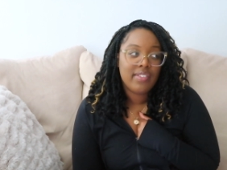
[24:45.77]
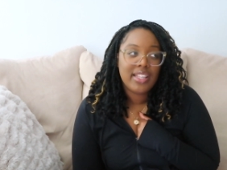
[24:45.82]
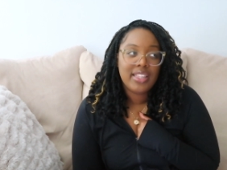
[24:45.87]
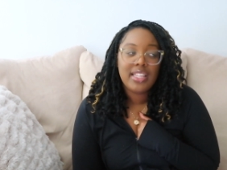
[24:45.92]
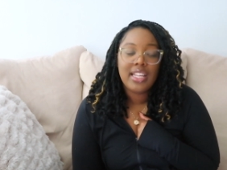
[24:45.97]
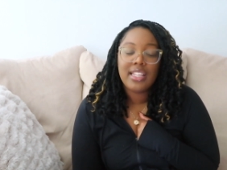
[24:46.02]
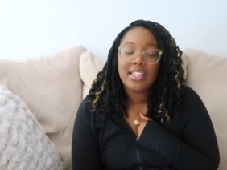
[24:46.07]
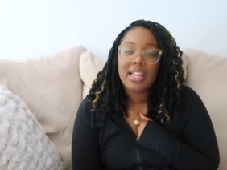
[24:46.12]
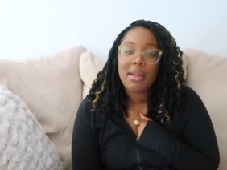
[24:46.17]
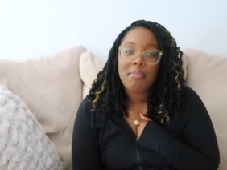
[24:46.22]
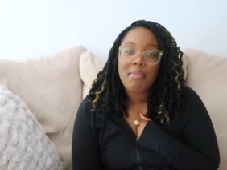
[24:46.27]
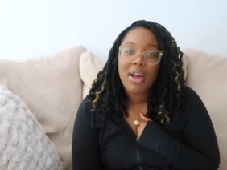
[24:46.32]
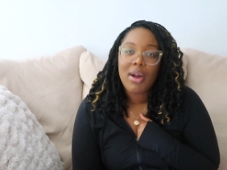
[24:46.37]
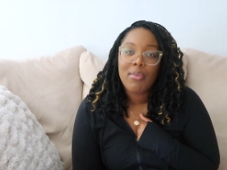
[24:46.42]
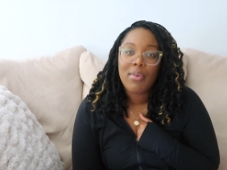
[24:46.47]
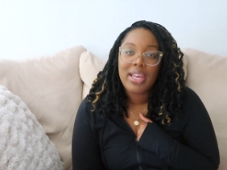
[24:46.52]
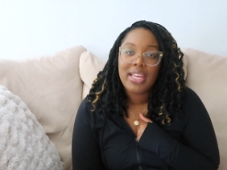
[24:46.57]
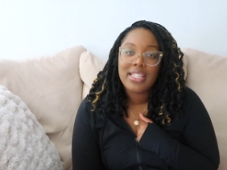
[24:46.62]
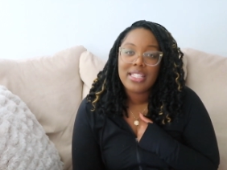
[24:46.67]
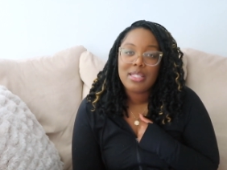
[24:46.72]
I think that my
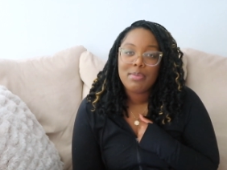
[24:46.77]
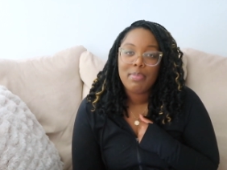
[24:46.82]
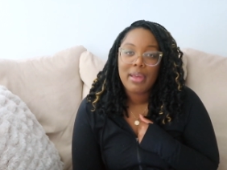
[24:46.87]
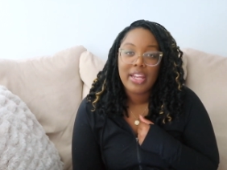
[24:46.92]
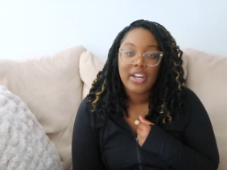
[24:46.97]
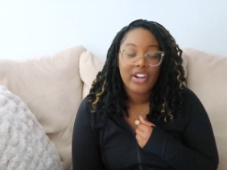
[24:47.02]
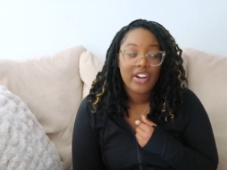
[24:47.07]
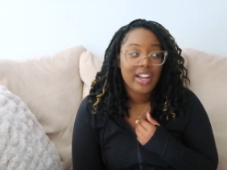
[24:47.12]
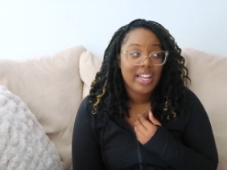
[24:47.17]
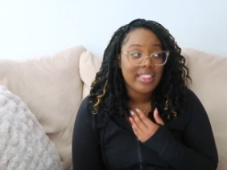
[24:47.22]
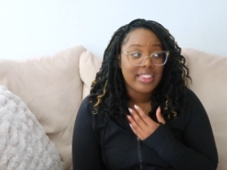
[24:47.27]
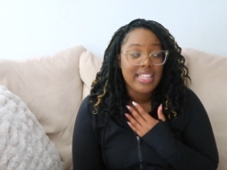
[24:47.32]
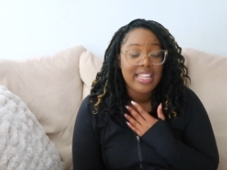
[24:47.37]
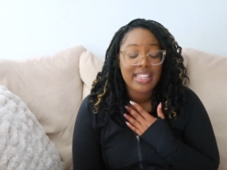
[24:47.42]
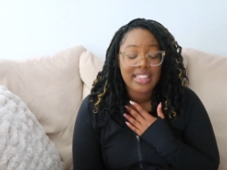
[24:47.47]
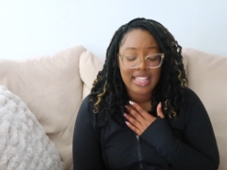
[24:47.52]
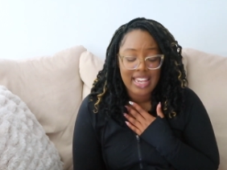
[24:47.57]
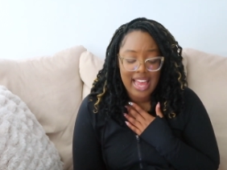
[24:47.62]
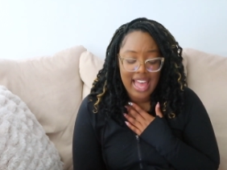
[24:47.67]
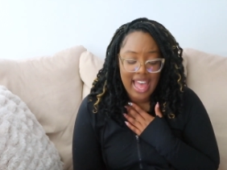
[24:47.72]
way is better. I
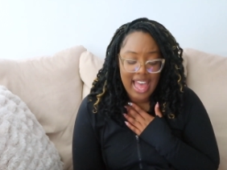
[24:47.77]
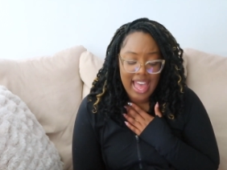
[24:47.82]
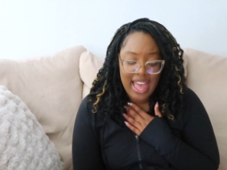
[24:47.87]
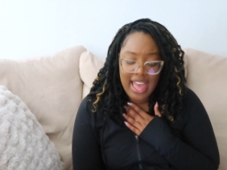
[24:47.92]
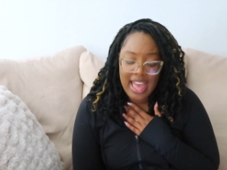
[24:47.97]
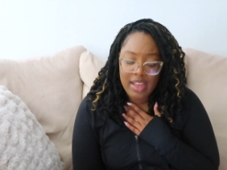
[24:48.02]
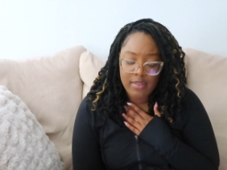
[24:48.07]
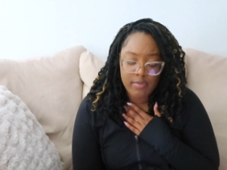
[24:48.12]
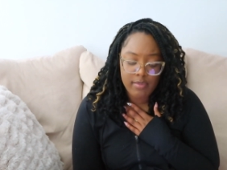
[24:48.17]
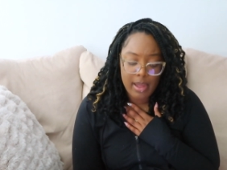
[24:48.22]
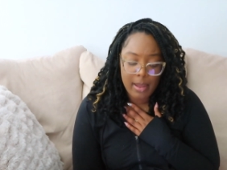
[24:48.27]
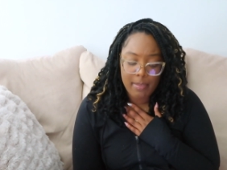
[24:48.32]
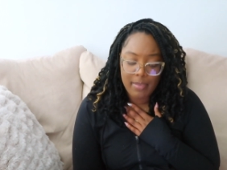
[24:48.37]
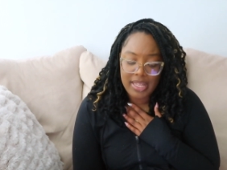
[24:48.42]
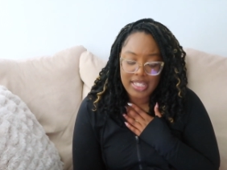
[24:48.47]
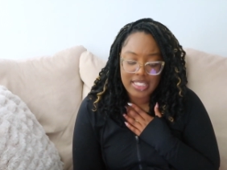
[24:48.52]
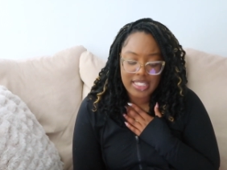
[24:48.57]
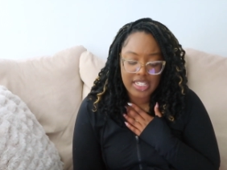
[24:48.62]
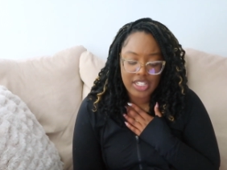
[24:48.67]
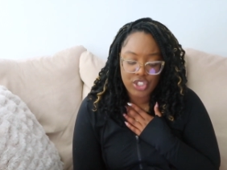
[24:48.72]
think that I have my
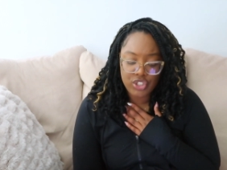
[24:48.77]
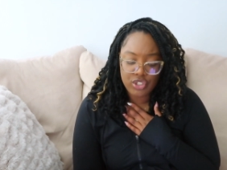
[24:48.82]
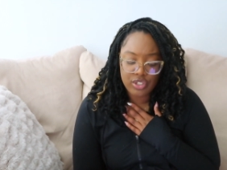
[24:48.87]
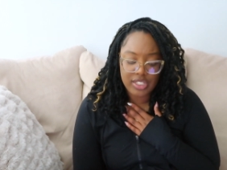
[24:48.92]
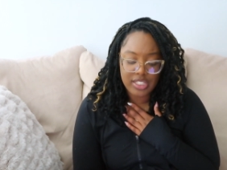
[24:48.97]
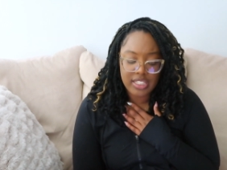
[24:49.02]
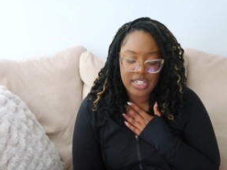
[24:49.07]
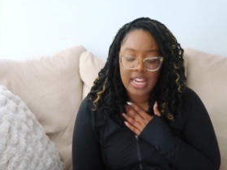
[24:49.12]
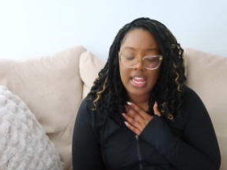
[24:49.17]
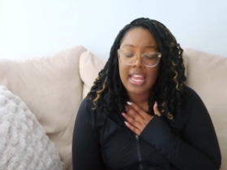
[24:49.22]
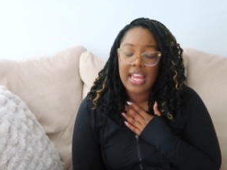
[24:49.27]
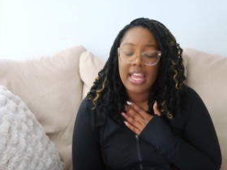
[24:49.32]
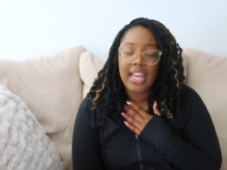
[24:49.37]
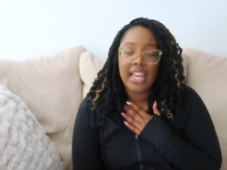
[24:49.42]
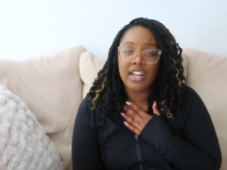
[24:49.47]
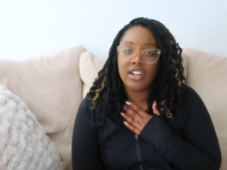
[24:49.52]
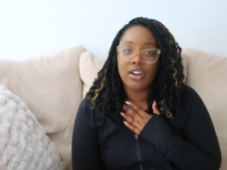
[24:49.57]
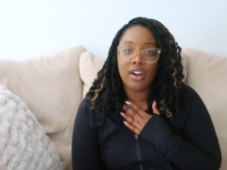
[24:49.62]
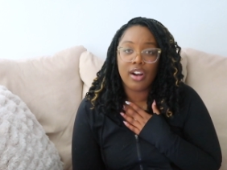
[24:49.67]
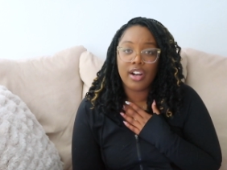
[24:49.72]
best interest
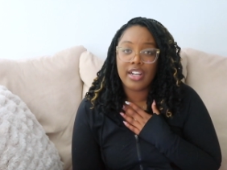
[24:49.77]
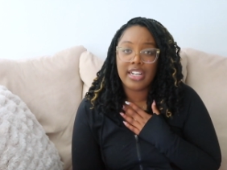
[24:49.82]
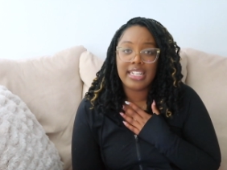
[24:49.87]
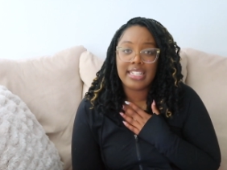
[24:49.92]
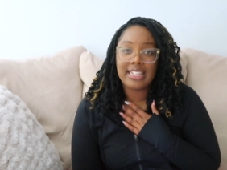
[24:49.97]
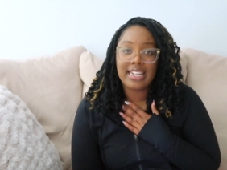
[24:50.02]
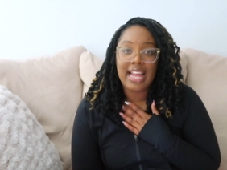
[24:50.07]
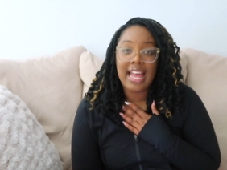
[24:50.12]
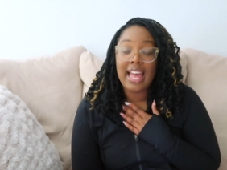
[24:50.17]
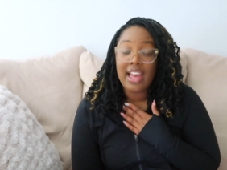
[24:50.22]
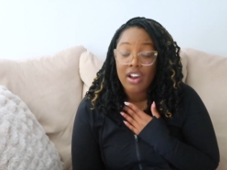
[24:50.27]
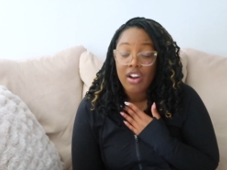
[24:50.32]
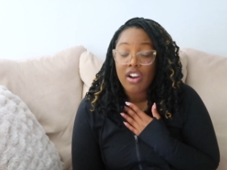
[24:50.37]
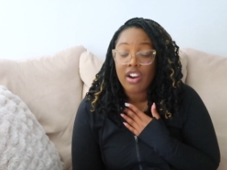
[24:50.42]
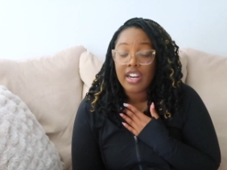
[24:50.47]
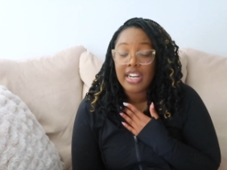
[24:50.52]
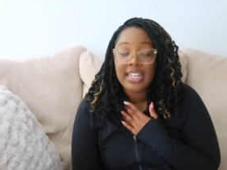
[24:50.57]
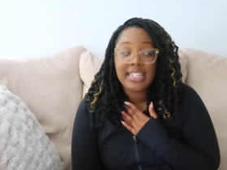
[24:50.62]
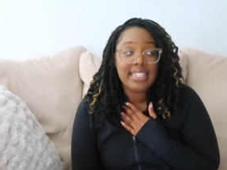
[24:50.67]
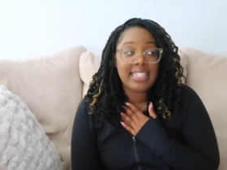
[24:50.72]
in heart and at
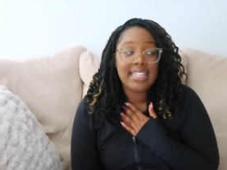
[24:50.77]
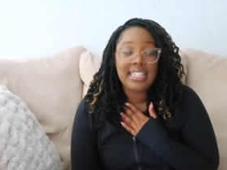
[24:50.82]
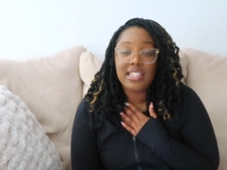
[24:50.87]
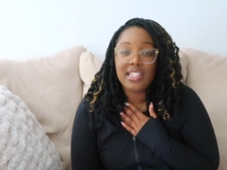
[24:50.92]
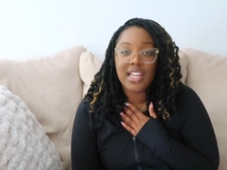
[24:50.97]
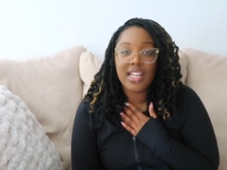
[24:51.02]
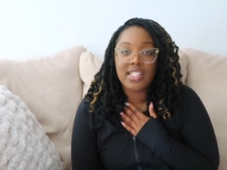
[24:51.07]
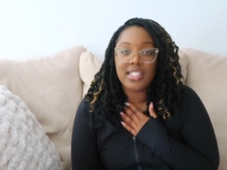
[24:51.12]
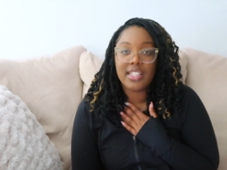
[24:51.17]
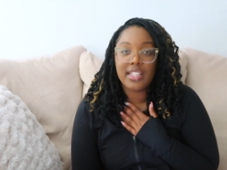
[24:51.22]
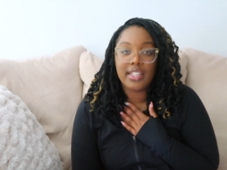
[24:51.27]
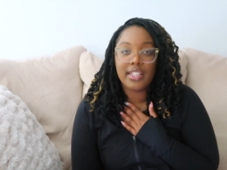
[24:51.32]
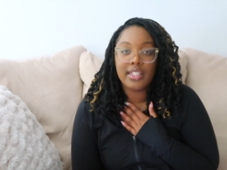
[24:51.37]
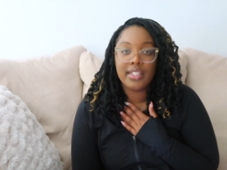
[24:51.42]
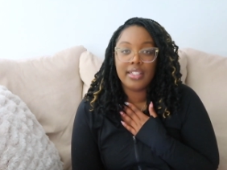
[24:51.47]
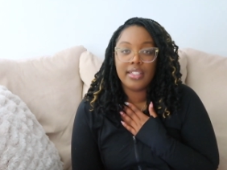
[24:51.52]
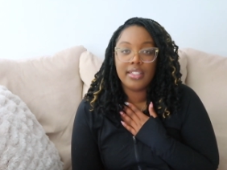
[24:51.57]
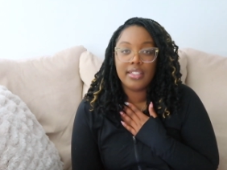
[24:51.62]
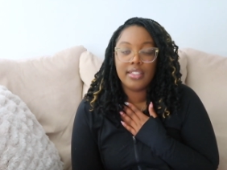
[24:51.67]
heart and he doesn't.